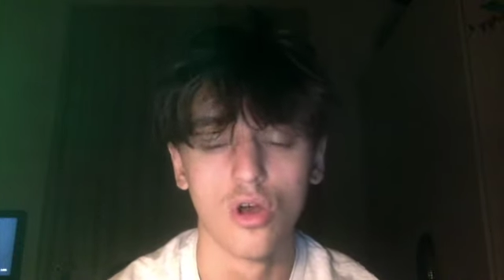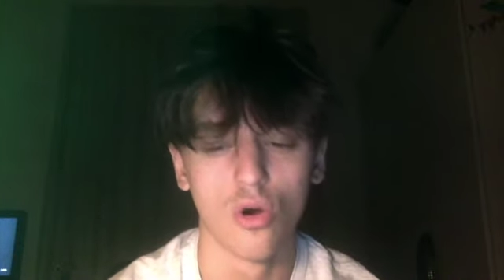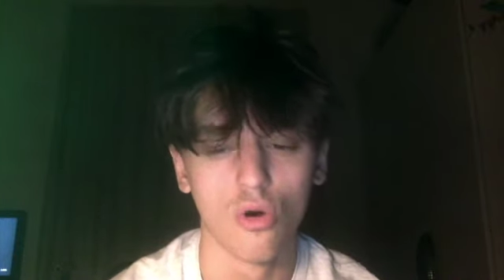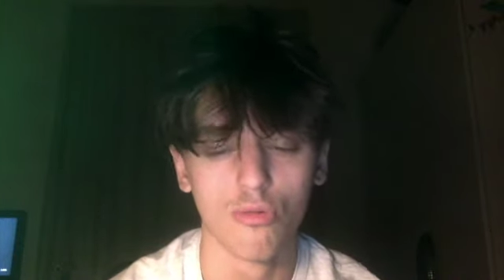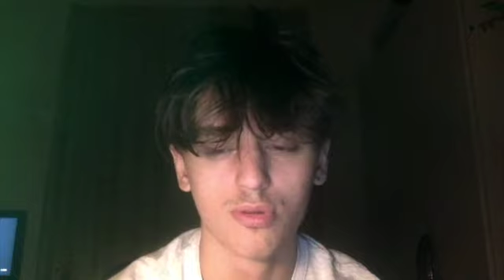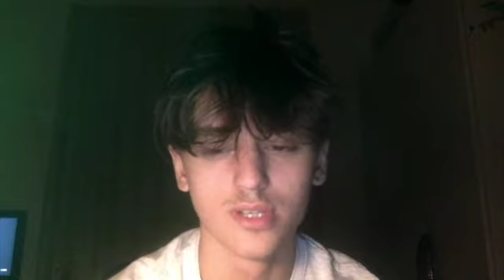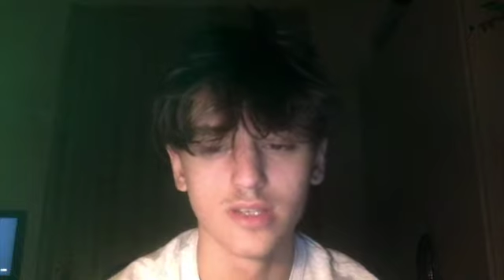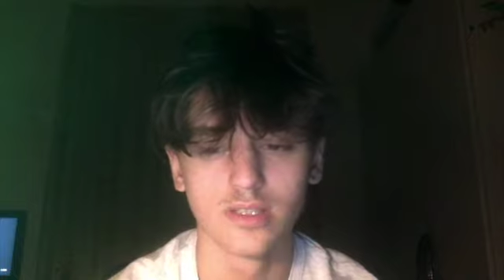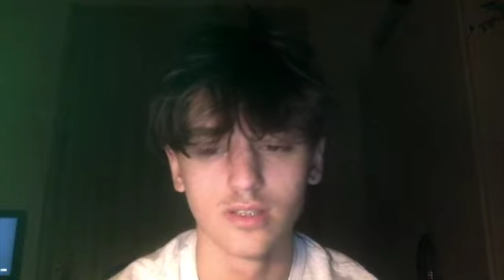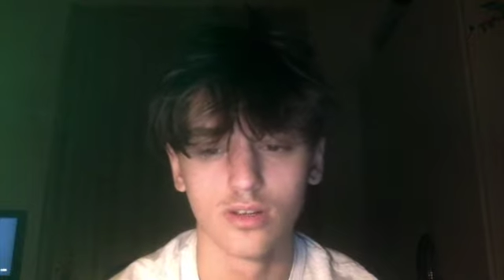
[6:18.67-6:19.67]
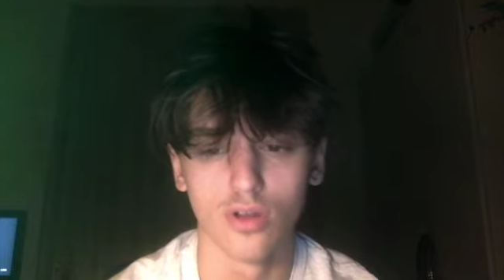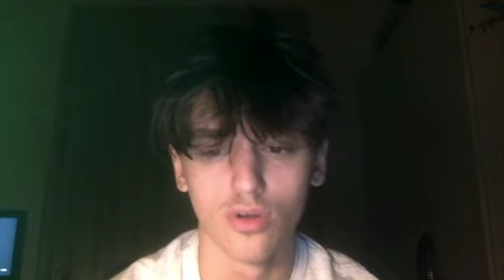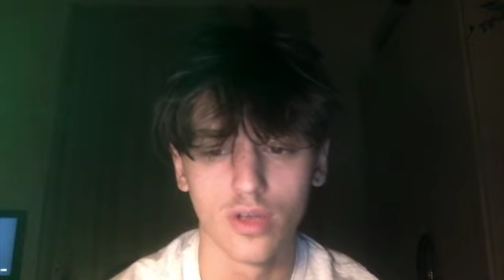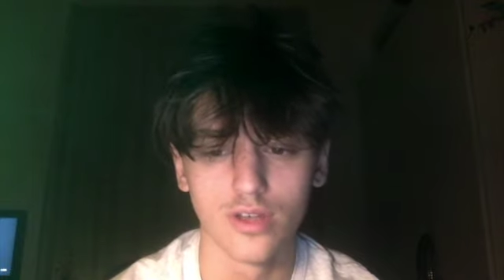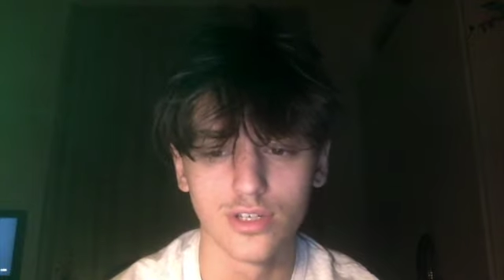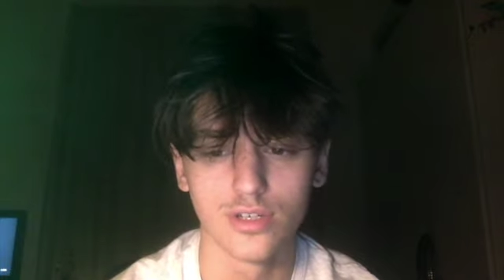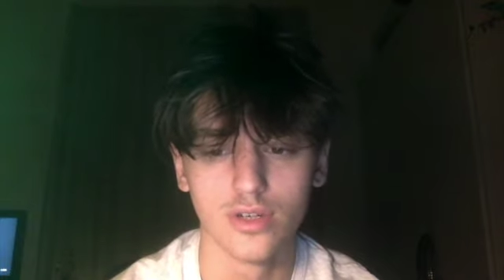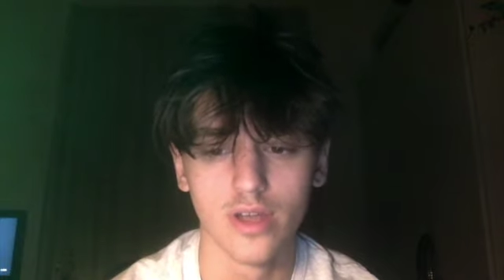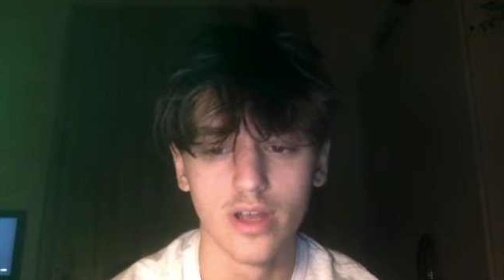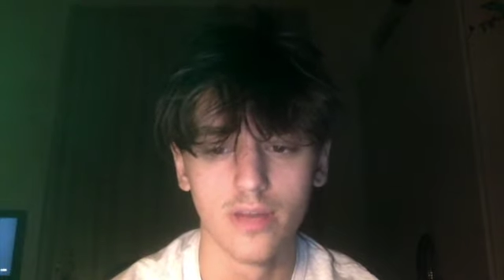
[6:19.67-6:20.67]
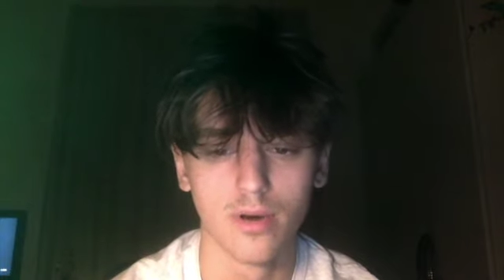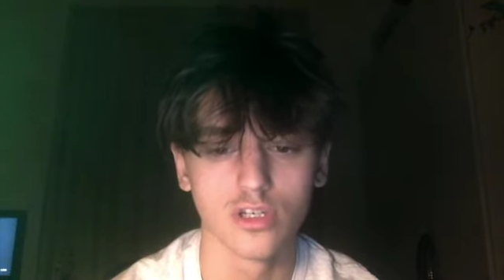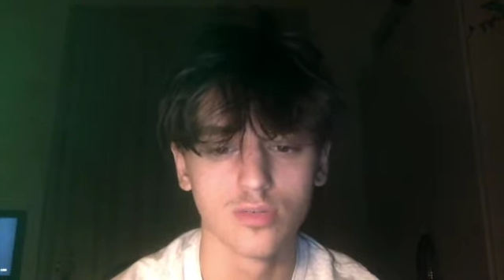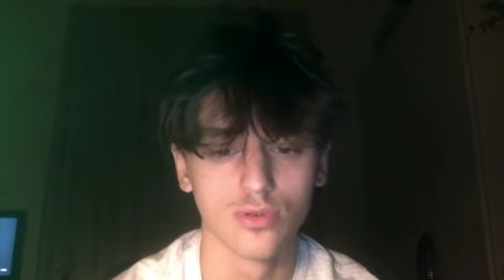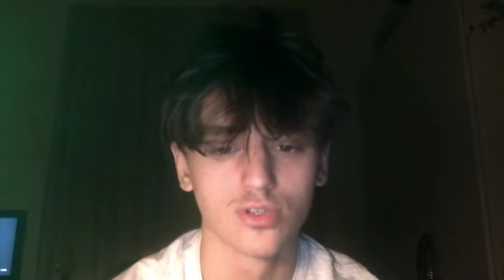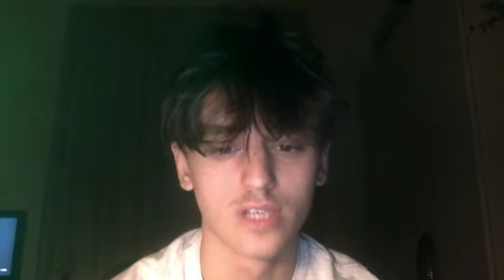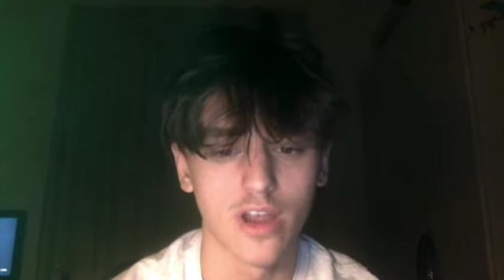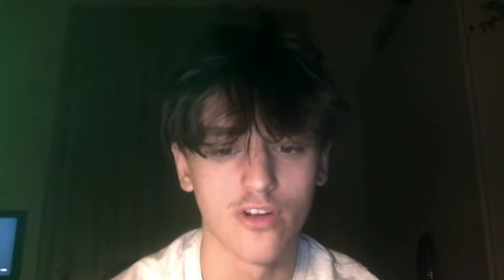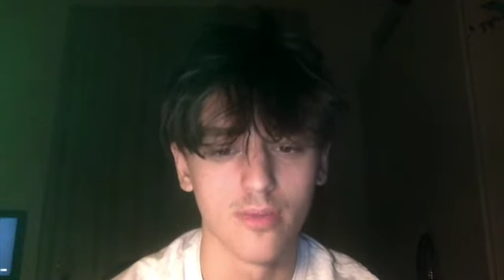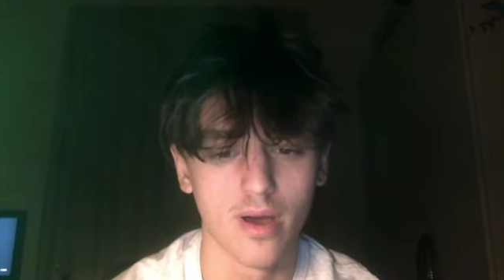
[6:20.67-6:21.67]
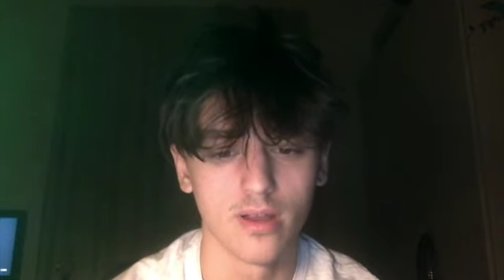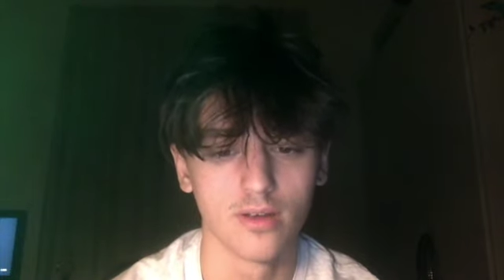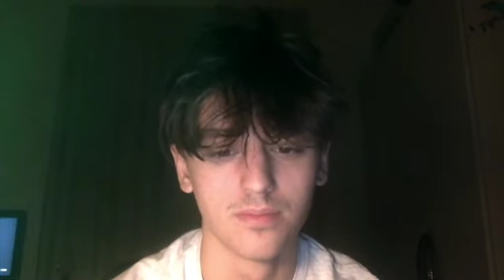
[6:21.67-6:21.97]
or presenting the location in a much more scary manner.